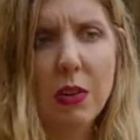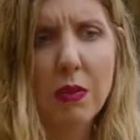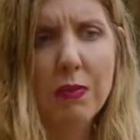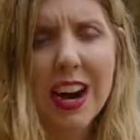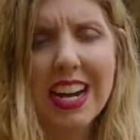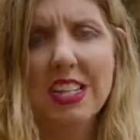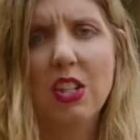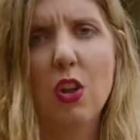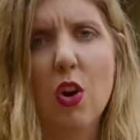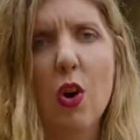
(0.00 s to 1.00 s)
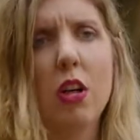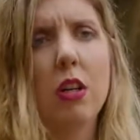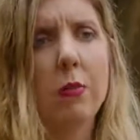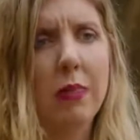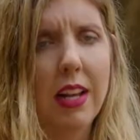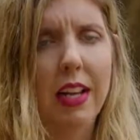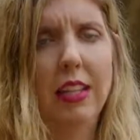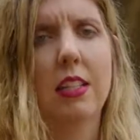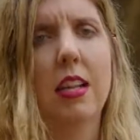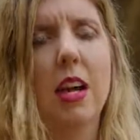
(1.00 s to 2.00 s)
Find your
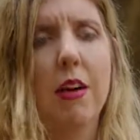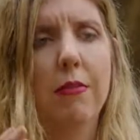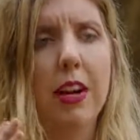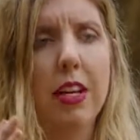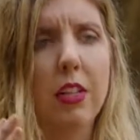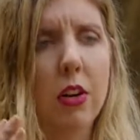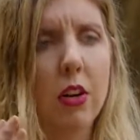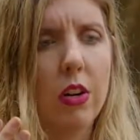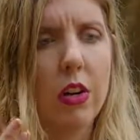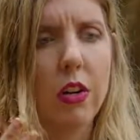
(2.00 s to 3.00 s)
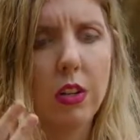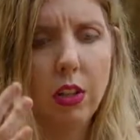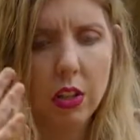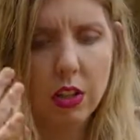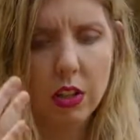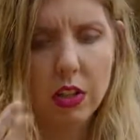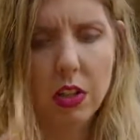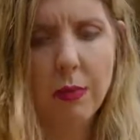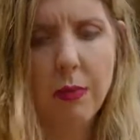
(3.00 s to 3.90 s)
place, find your the